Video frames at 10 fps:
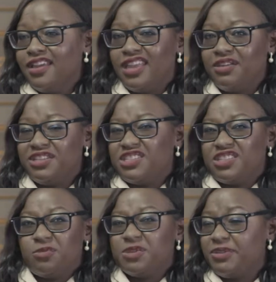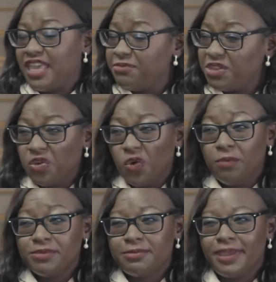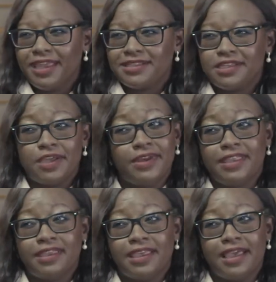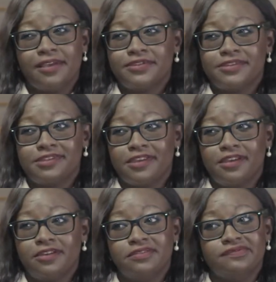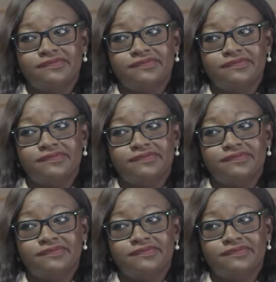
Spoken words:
it just almost became the norm to me. I didn't know anything else, so.